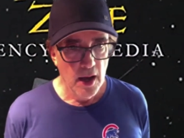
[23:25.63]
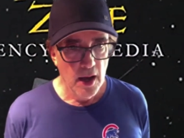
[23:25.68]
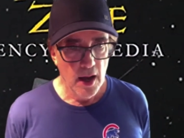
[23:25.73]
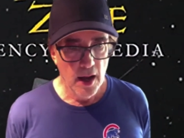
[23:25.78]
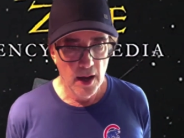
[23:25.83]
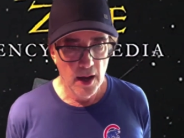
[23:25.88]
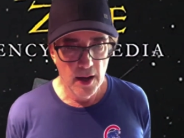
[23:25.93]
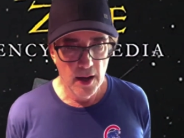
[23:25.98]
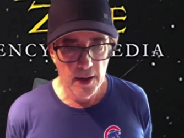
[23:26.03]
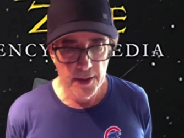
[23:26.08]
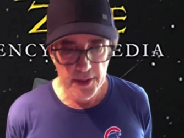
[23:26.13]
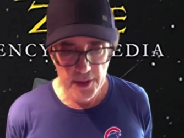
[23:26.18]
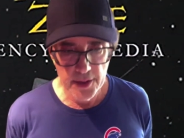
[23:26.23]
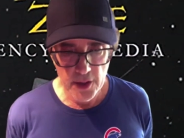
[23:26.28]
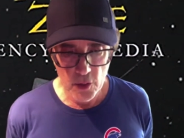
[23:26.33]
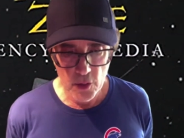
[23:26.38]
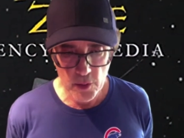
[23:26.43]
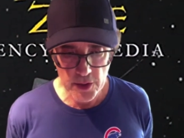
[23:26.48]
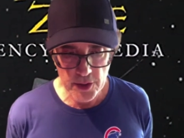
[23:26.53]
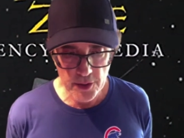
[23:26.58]
Uh, you know,
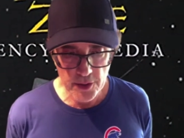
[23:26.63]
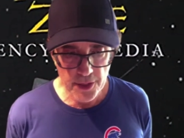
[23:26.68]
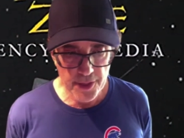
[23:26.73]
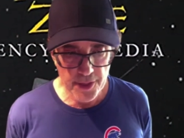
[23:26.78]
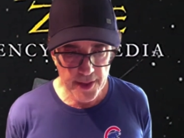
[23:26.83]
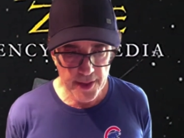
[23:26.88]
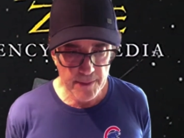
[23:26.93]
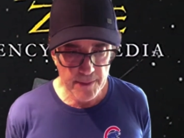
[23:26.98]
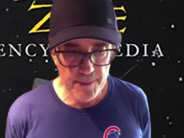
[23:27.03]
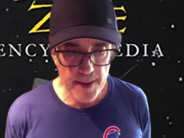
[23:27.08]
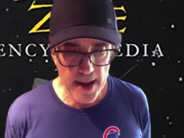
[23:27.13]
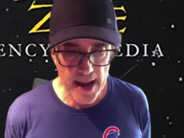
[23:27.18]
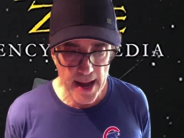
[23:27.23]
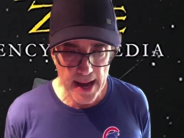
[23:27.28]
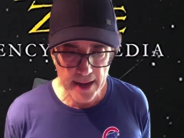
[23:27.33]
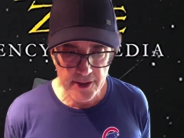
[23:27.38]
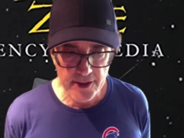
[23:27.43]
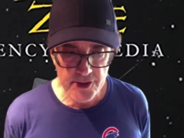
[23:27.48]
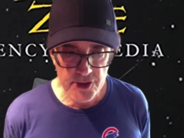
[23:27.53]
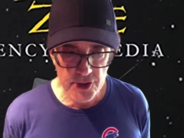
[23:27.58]
when you think
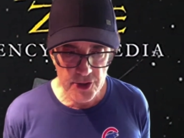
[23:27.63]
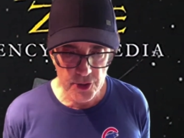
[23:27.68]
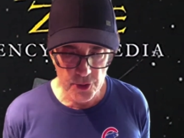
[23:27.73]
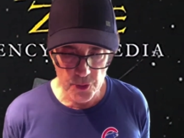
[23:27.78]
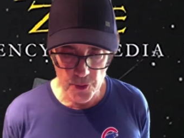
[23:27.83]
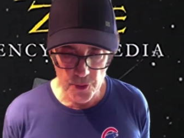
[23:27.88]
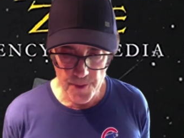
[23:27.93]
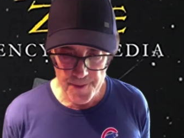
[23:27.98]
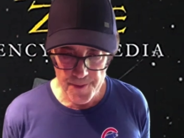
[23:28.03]
back to